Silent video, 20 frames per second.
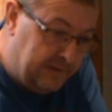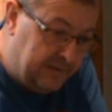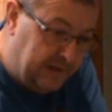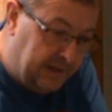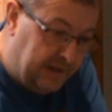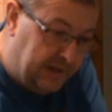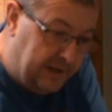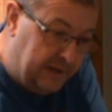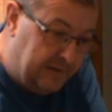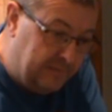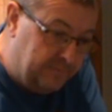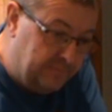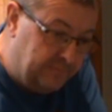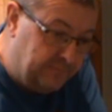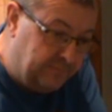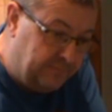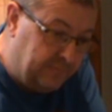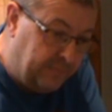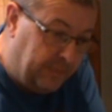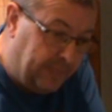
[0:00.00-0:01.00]
and
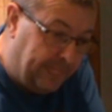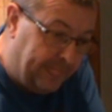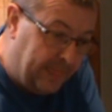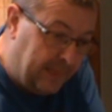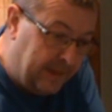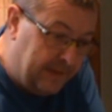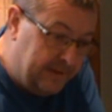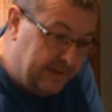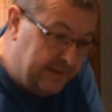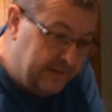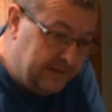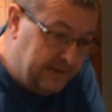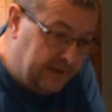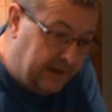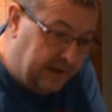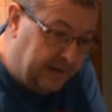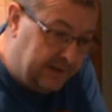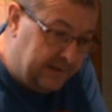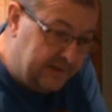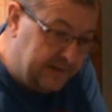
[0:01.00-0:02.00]

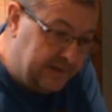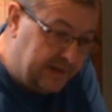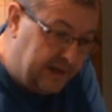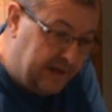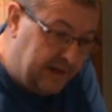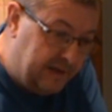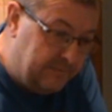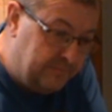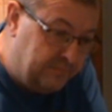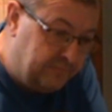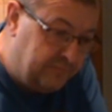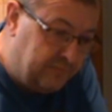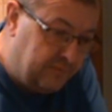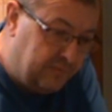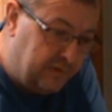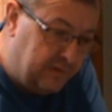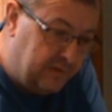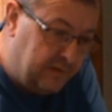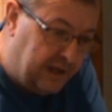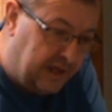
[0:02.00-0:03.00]

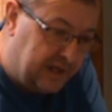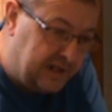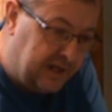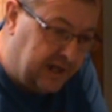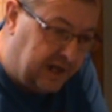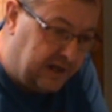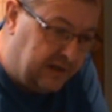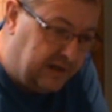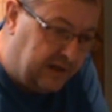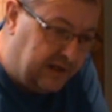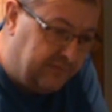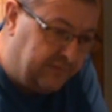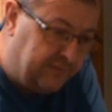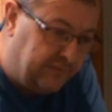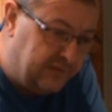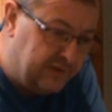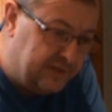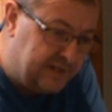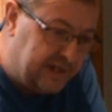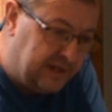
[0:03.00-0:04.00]
that kind
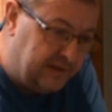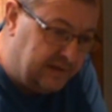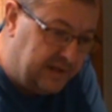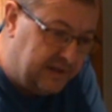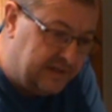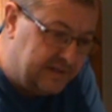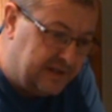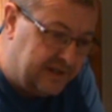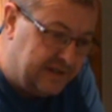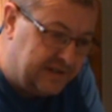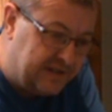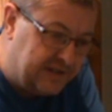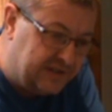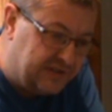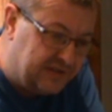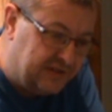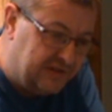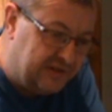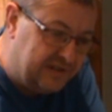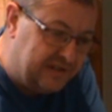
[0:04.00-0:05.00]
of
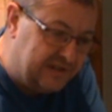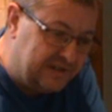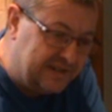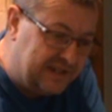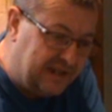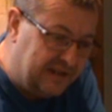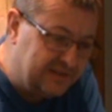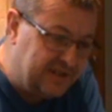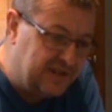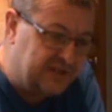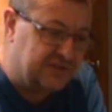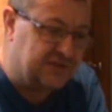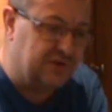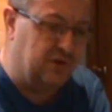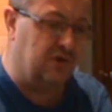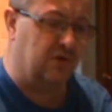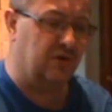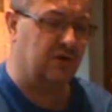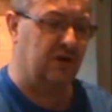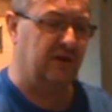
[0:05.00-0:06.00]
it tells a
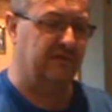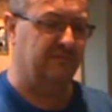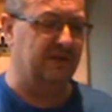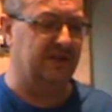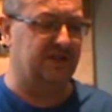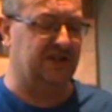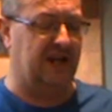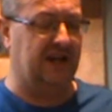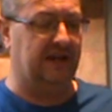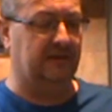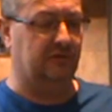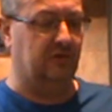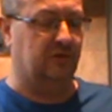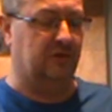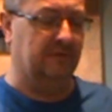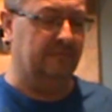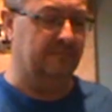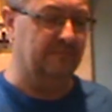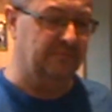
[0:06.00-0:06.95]
story of my childhood,